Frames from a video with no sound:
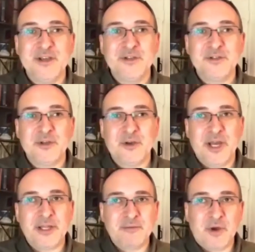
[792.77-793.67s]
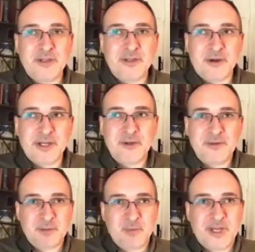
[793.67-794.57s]
so that I know
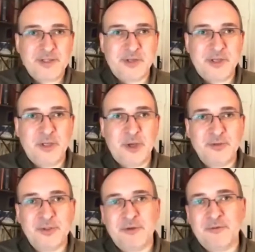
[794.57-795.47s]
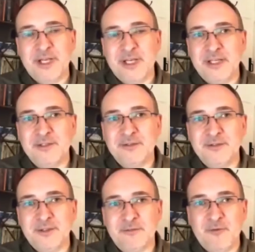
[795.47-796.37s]
there's a place I can go to if
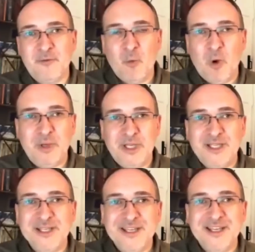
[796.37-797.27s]
I feel wobbly?